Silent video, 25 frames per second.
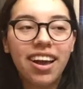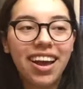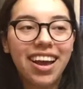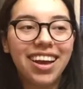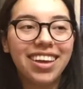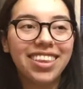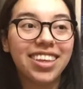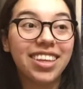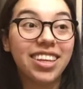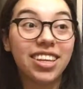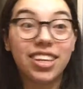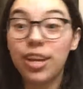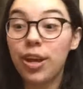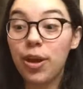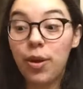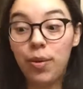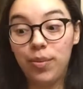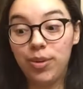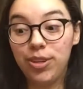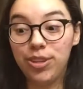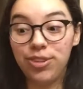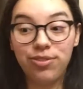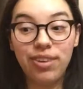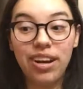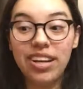And then
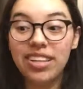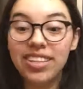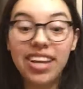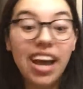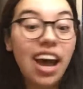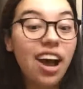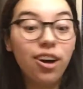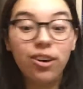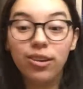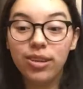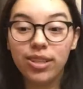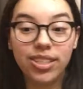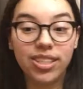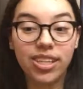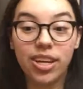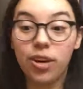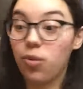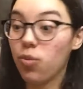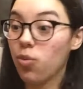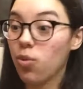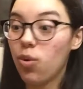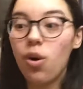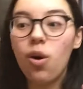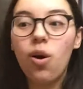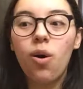when she finds out, it's like,
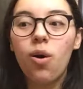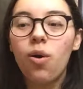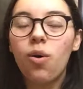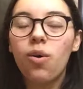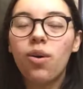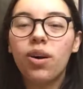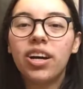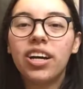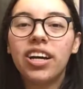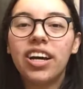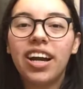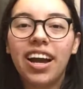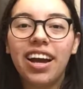whoa.